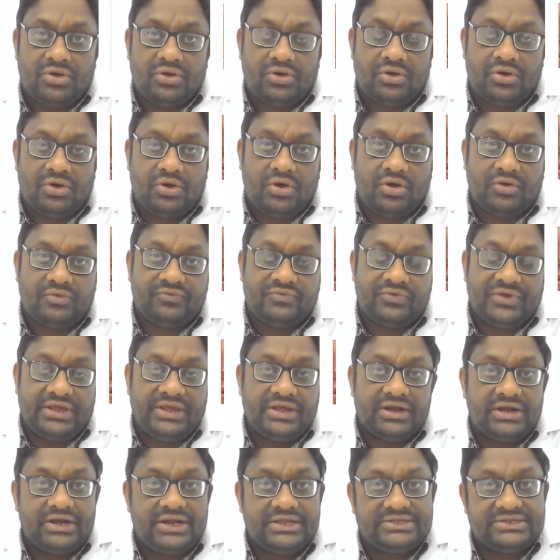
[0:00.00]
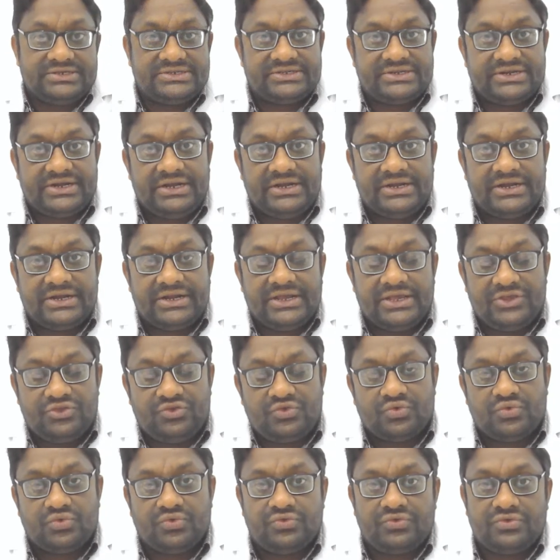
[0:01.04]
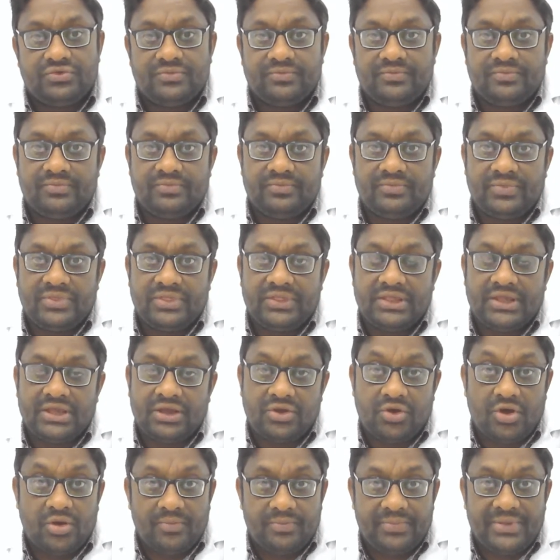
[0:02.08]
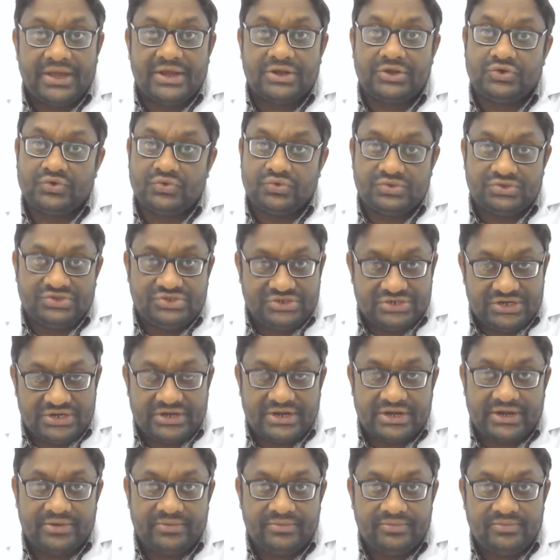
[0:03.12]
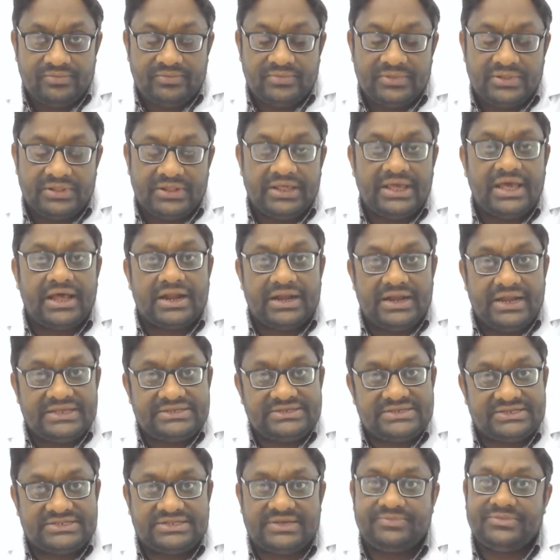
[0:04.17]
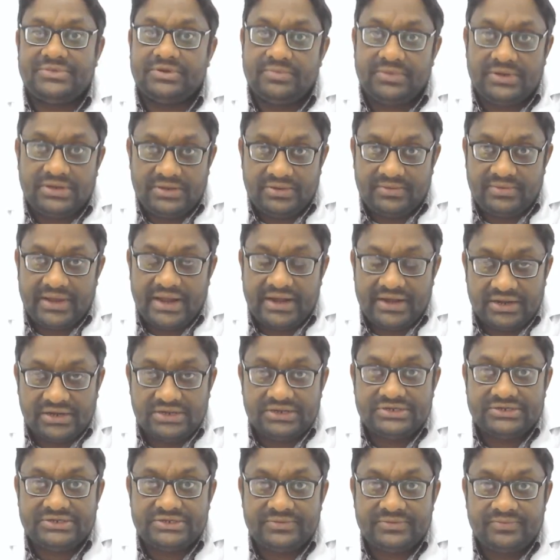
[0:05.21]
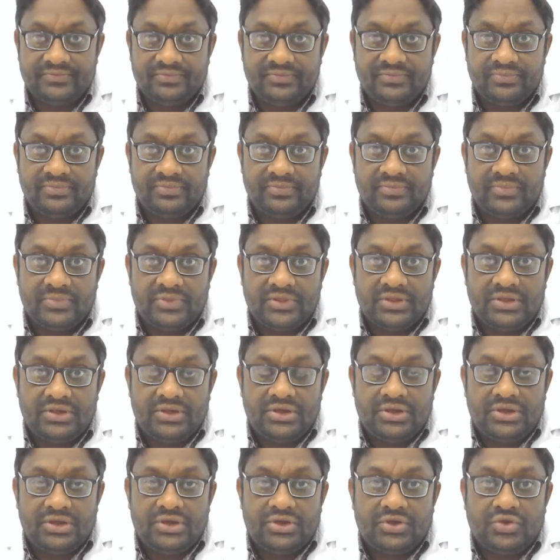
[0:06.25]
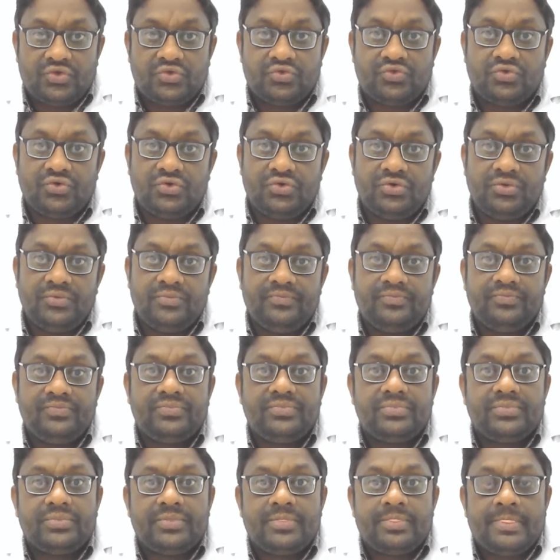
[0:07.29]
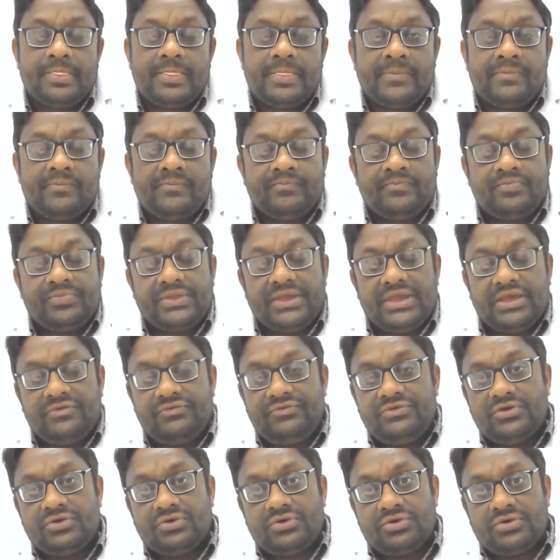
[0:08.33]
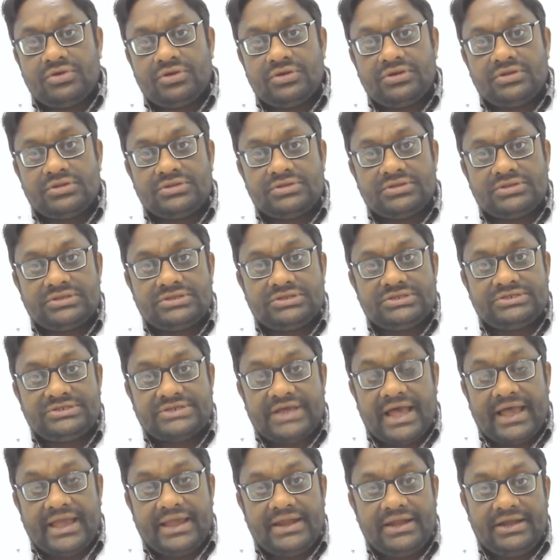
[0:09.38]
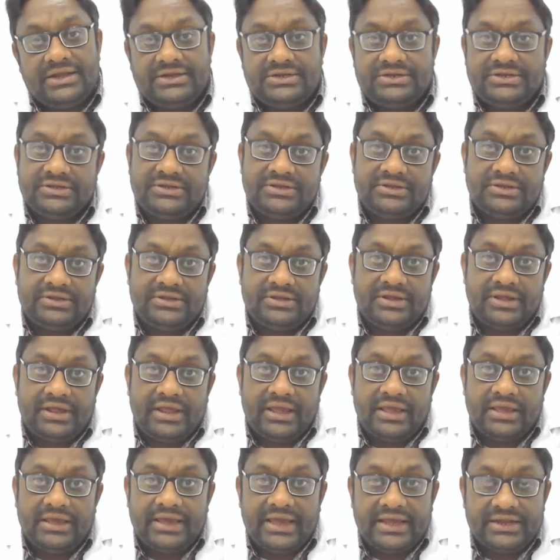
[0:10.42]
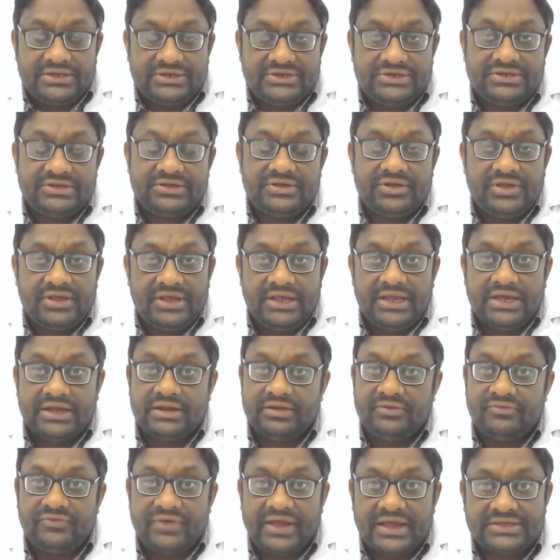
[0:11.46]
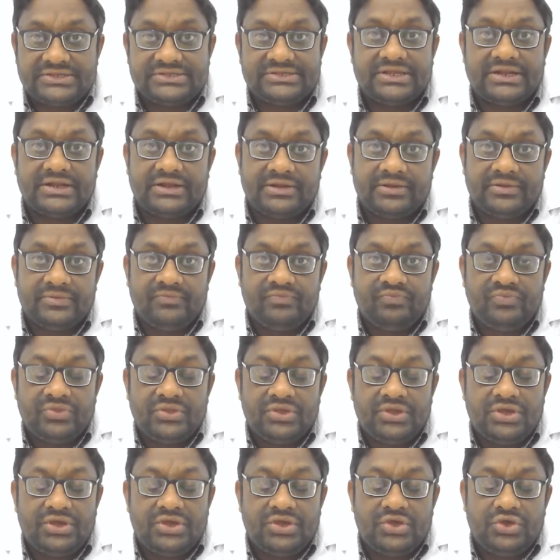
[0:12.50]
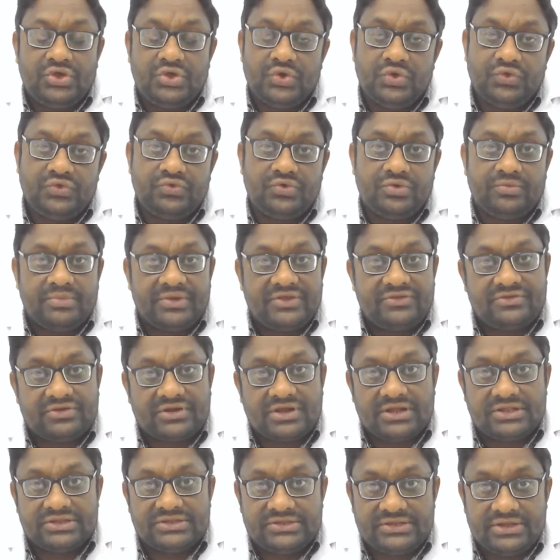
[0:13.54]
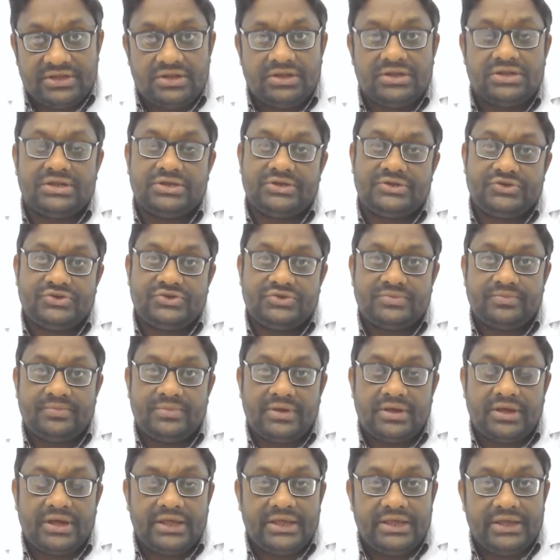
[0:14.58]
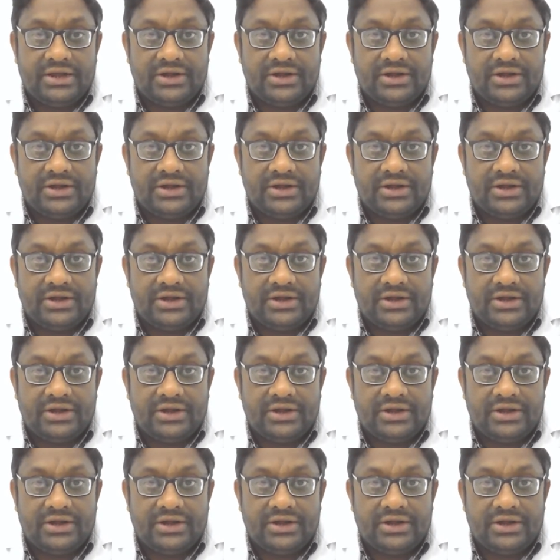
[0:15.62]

of ear disease related issues compared to children. They are less susceptible adults. So if your child get ear infection, you should must consult a ear